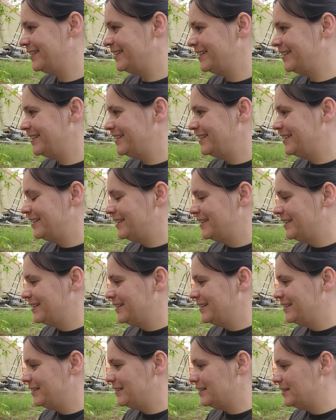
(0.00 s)
They're just
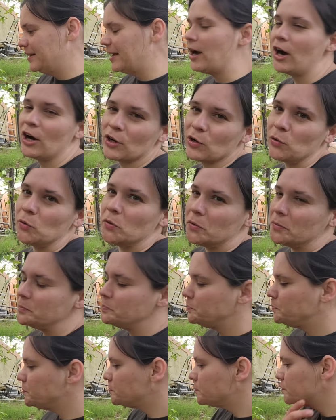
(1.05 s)
cool. They are cool.
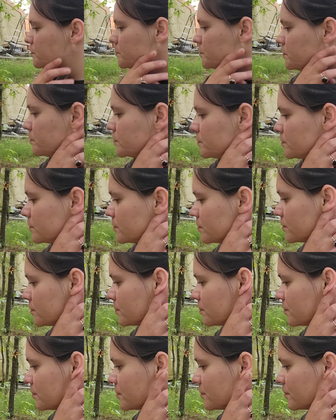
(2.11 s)
There's like a little beetle hanging
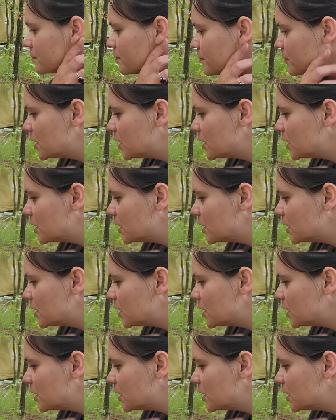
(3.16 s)
out in that one.